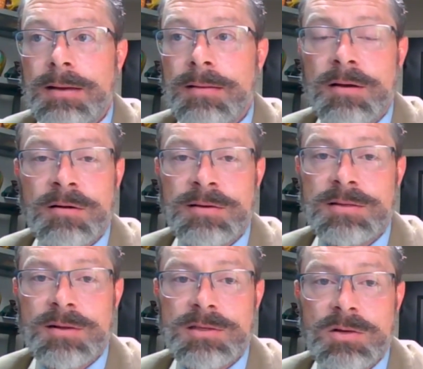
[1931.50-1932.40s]
There is
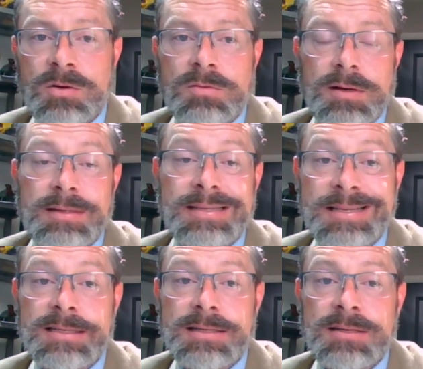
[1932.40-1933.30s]
also
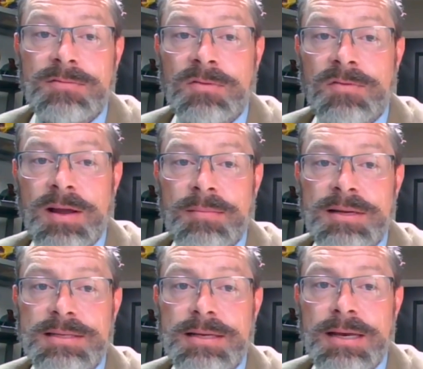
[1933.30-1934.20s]
assistance for
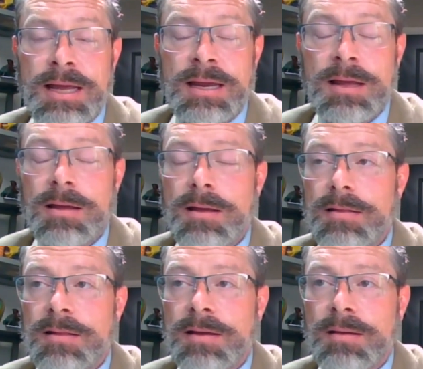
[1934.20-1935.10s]
families in need
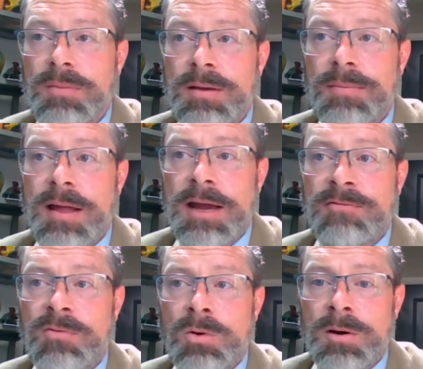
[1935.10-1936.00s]
that can be
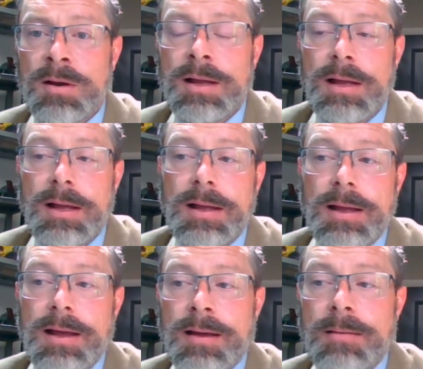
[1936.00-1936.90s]
applied for.
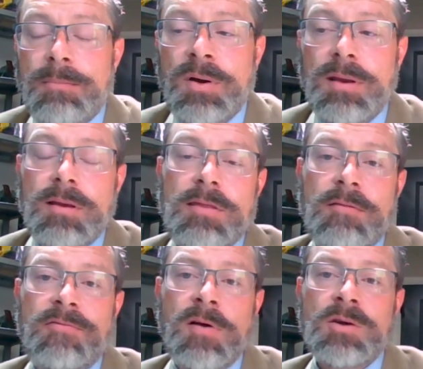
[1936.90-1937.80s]
But
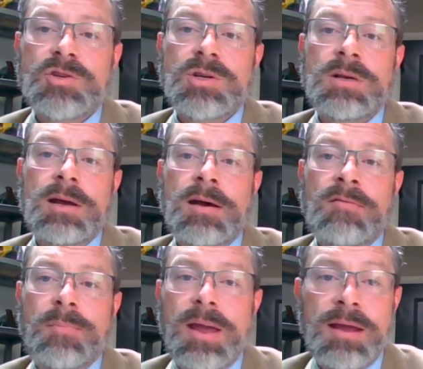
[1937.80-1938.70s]
the function
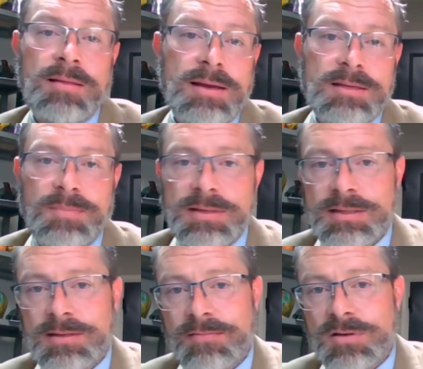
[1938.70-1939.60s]
of paying the
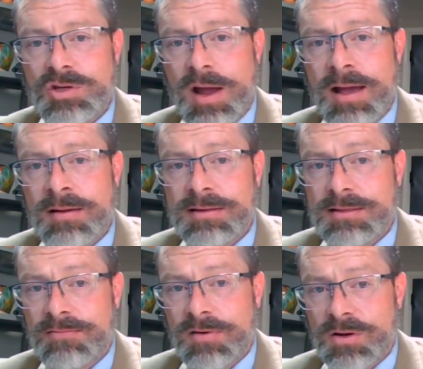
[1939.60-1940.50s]
expenses of the child is
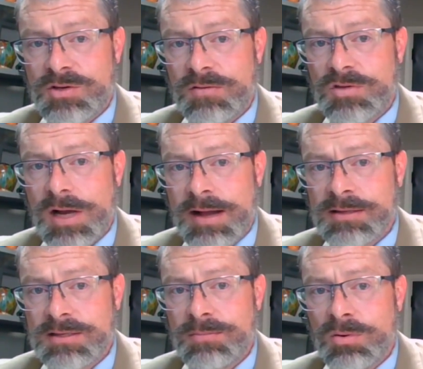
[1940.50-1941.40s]
the function of
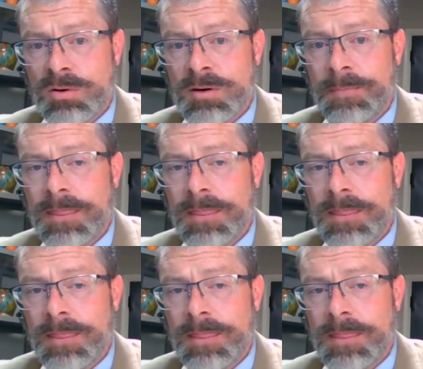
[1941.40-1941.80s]
child support.